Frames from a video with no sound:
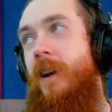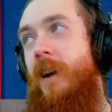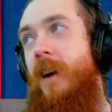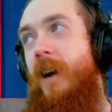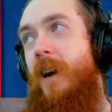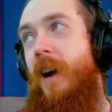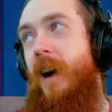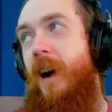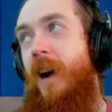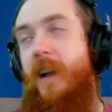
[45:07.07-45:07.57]

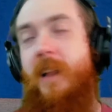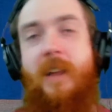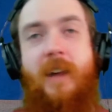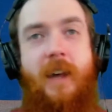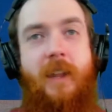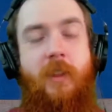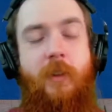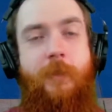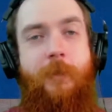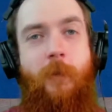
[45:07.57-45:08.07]
I
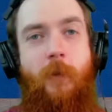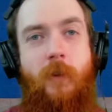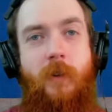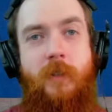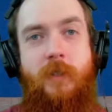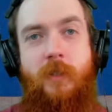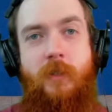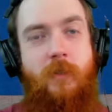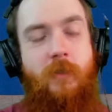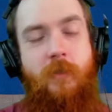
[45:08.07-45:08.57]
look
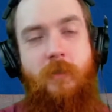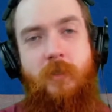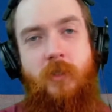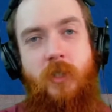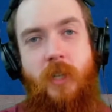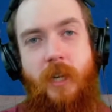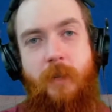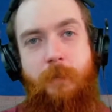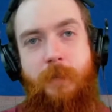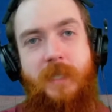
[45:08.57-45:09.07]
forward to
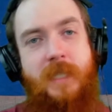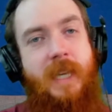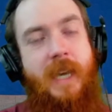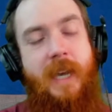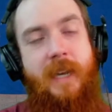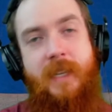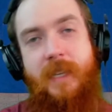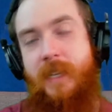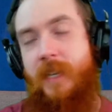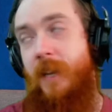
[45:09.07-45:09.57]
Jen
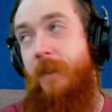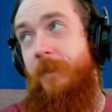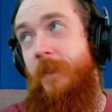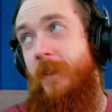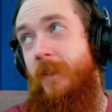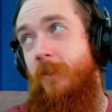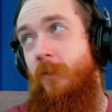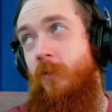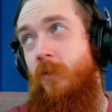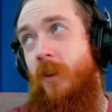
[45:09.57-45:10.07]
Psaki having
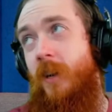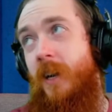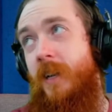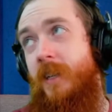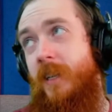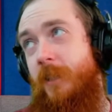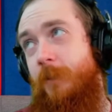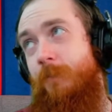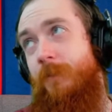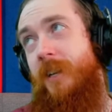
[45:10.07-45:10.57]
to try and
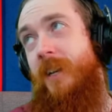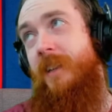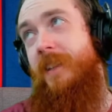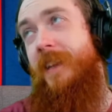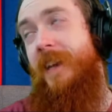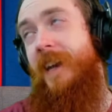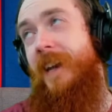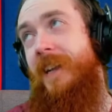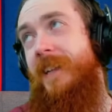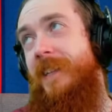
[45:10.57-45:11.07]
explain
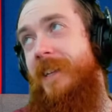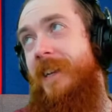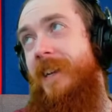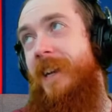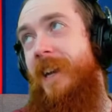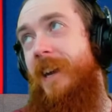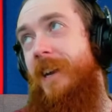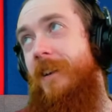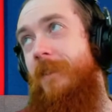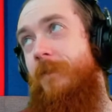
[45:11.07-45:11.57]
that
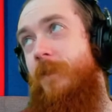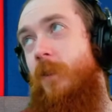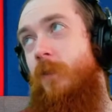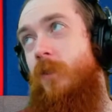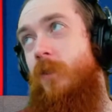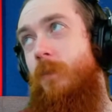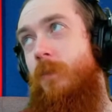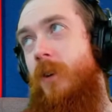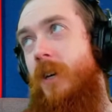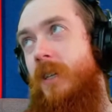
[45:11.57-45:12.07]
in a
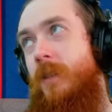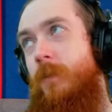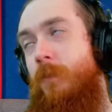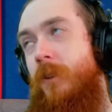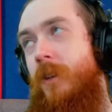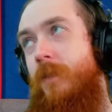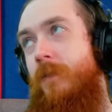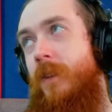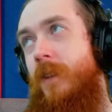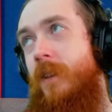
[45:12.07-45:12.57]
future press
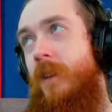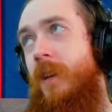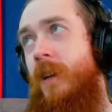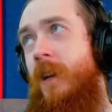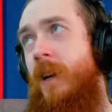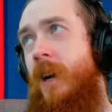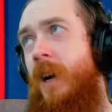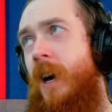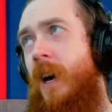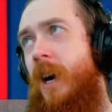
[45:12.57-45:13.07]
briefing.
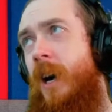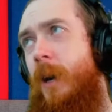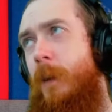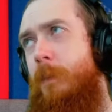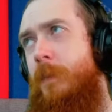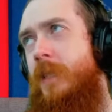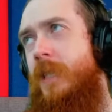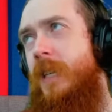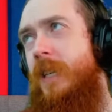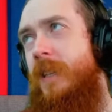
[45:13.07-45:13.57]

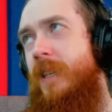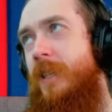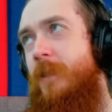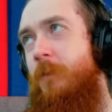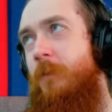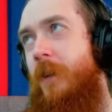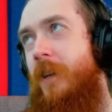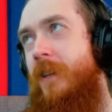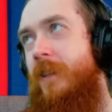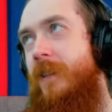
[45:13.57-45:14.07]
Seeing this
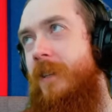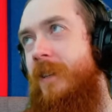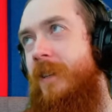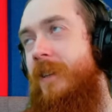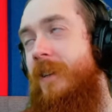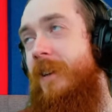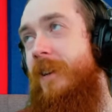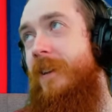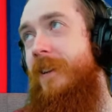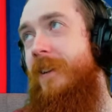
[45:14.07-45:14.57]
one,
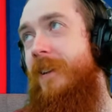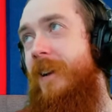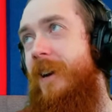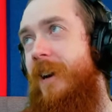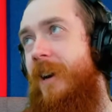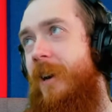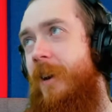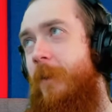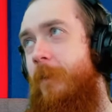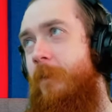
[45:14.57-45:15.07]

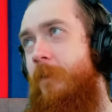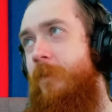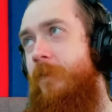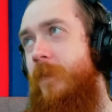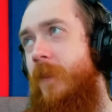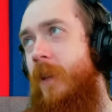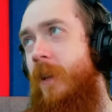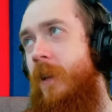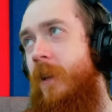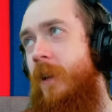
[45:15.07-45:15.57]

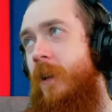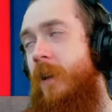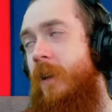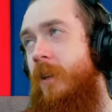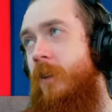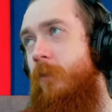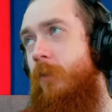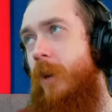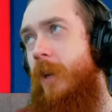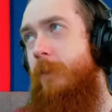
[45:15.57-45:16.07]

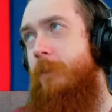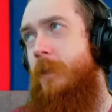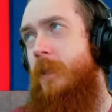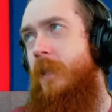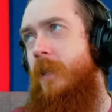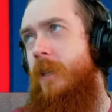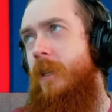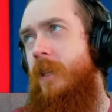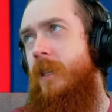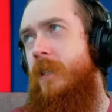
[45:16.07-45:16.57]
Graham
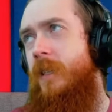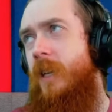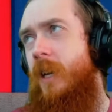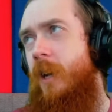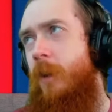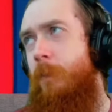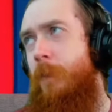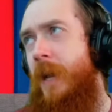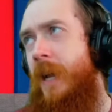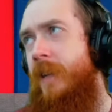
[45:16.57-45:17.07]
says,
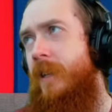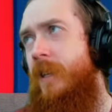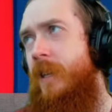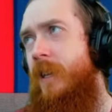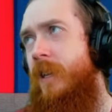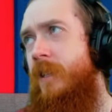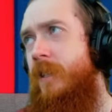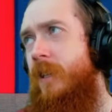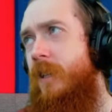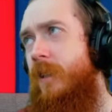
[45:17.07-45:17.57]
Pat
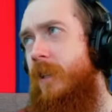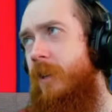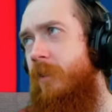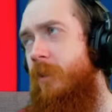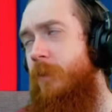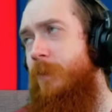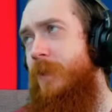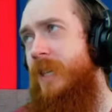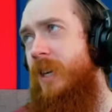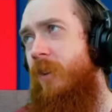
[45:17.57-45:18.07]
King declared
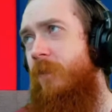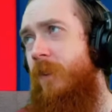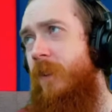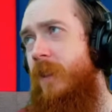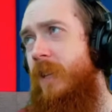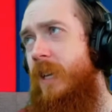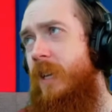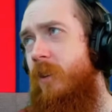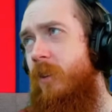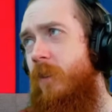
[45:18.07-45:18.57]
himself a
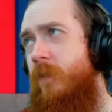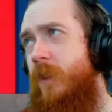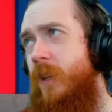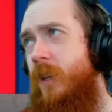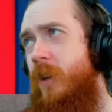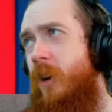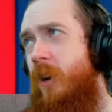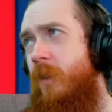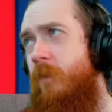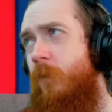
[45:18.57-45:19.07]
leader of the
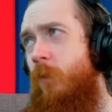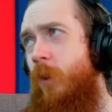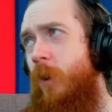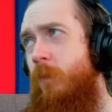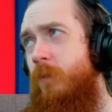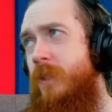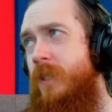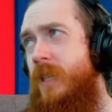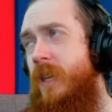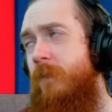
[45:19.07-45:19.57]
convoy,
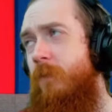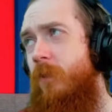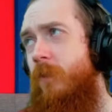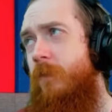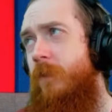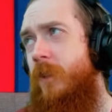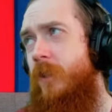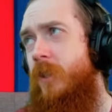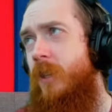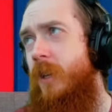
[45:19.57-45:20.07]
was never
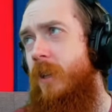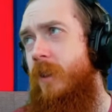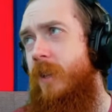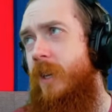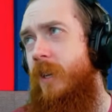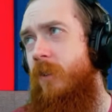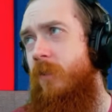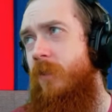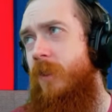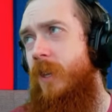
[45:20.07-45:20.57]
officially a
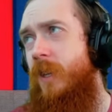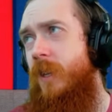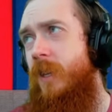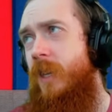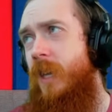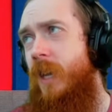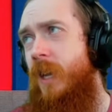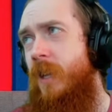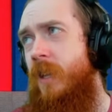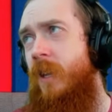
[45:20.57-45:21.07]
leader. Then
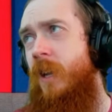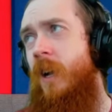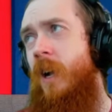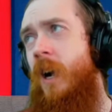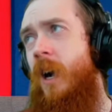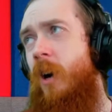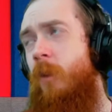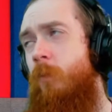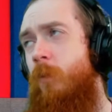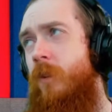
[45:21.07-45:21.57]
again,
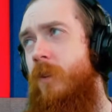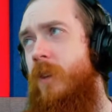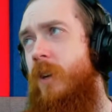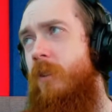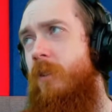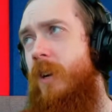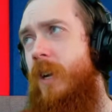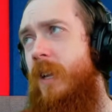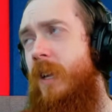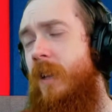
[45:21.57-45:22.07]
were
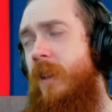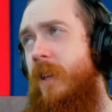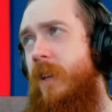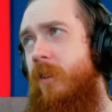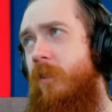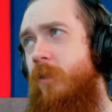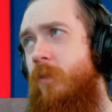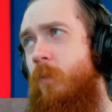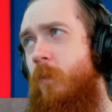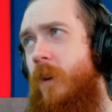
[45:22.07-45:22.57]
there any
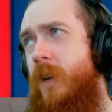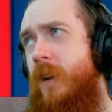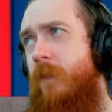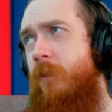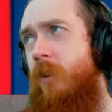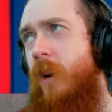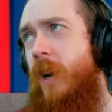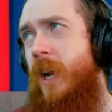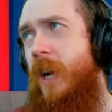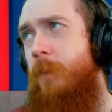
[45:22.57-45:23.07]
leaders?
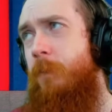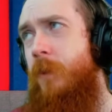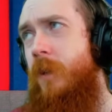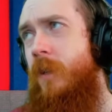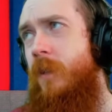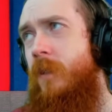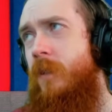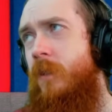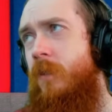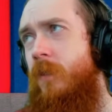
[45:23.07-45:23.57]
Whatever
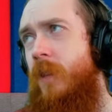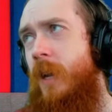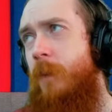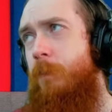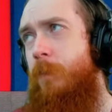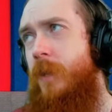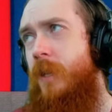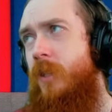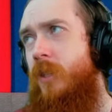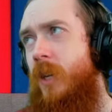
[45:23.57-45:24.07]
happened to
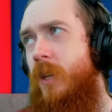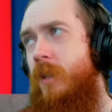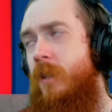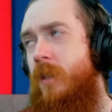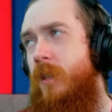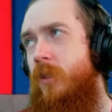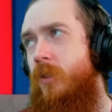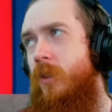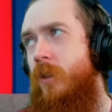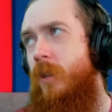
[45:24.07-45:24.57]
that BJ
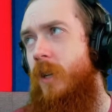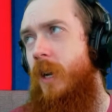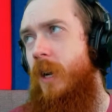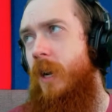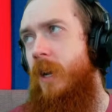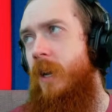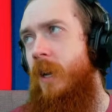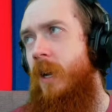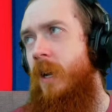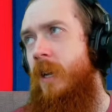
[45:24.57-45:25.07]
Ditcher
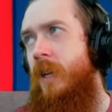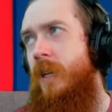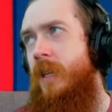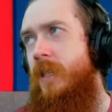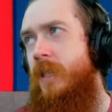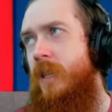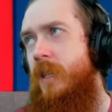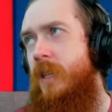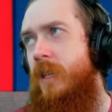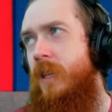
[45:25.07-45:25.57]
guy?
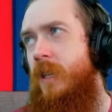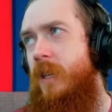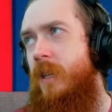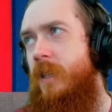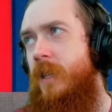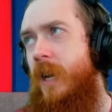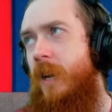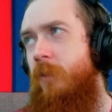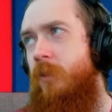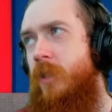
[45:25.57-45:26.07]
Isn't he
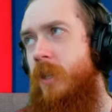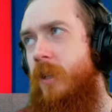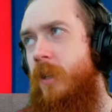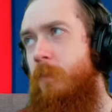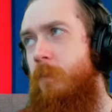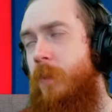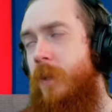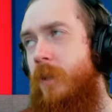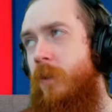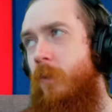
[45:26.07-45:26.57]
now
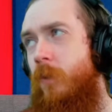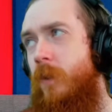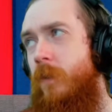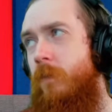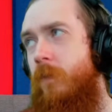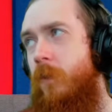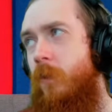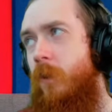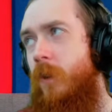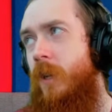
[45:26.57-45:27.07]
shilling Bitcoin
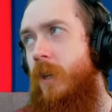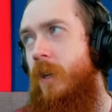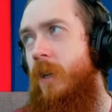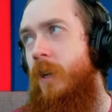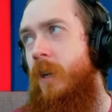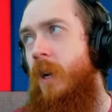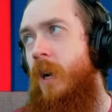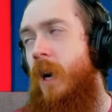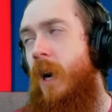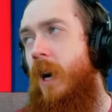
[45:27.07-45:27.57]
in Florida?
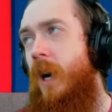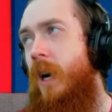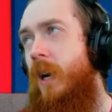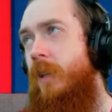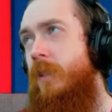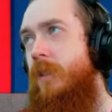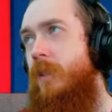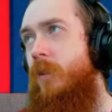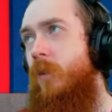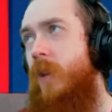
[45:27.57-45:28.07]

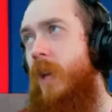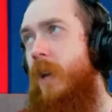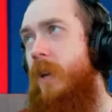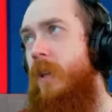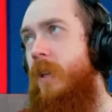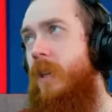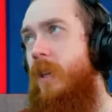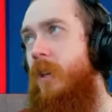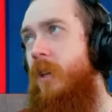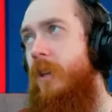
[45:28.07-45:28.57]
So yeah,
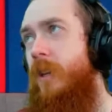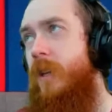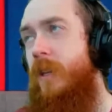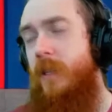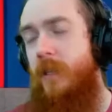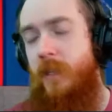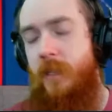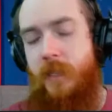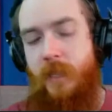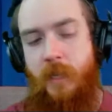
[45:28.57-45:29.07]
he
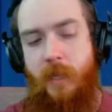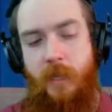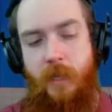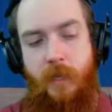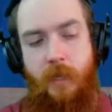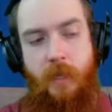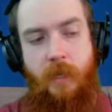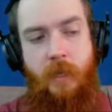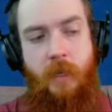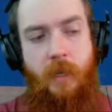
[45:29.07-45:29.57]
is.
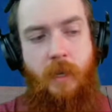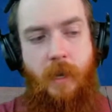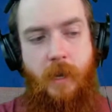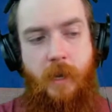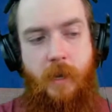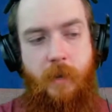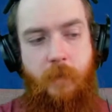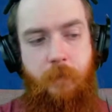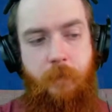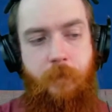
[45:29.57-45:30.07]

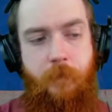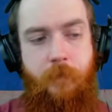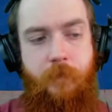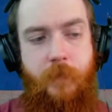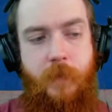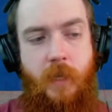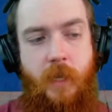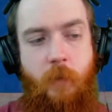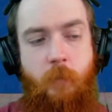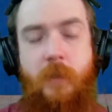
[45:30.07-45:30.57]

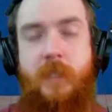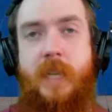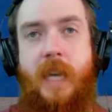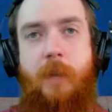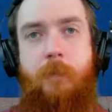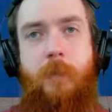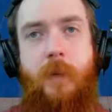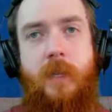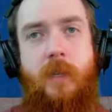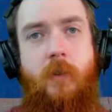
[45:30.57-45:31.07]
He was
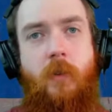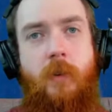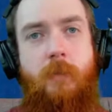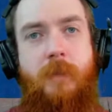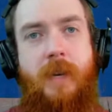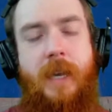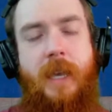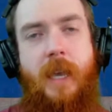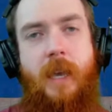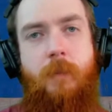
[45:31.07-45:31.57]
at Bitcoin
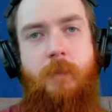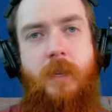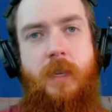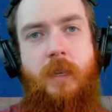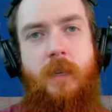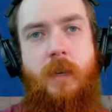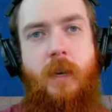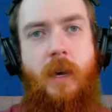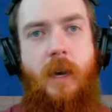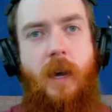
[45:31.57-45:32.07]

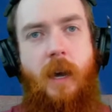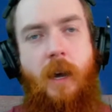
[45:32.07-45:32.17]
Miami.